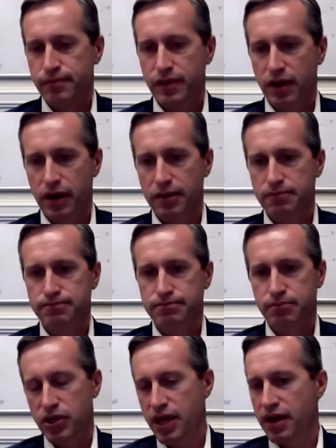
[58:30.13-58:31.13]
But
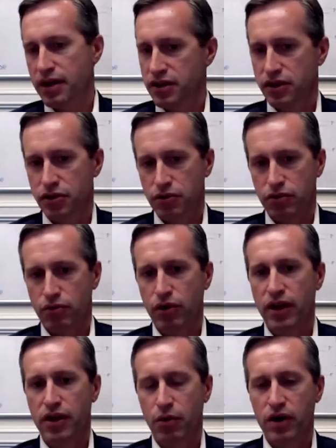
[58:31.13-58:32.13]
yeah,
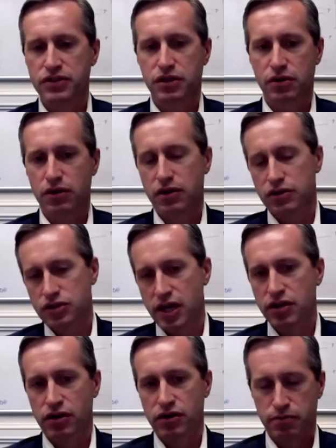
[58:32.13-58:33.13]
really the ones that
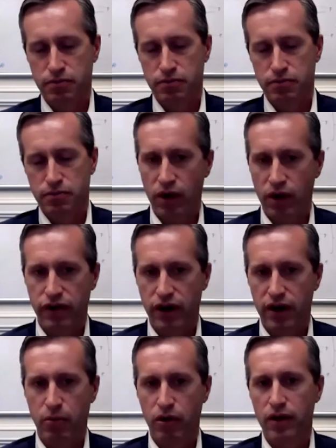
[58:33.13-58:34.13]
tenure is one
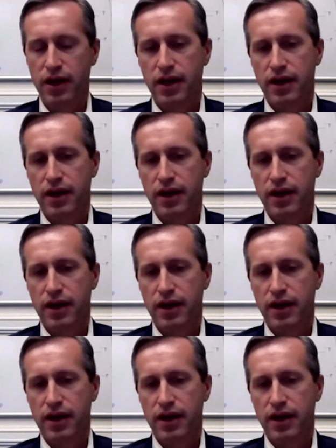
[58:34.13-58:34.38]
variable.